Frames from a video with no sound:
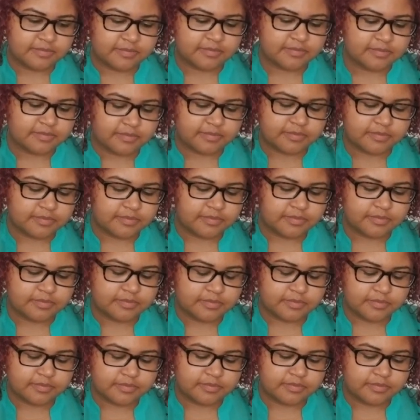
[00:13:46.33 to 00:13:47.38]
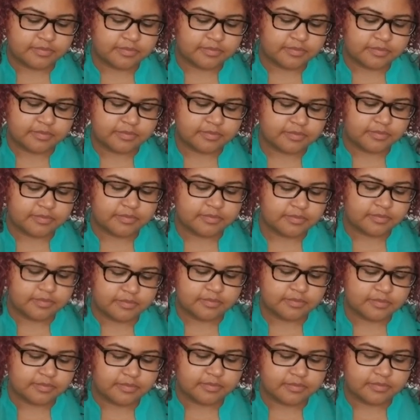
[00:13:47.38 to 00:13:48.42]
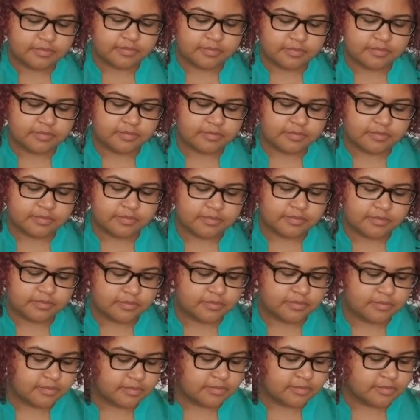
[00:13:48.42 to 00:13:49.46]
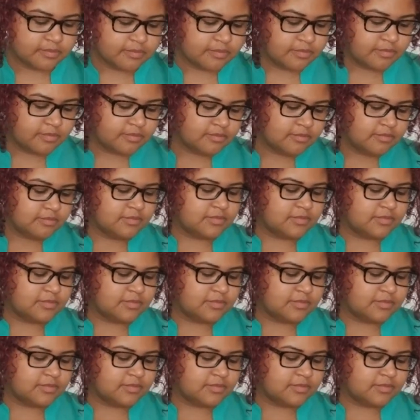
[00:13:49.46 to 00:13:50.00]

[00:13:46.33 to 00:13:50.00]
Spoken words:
Nobody speaks.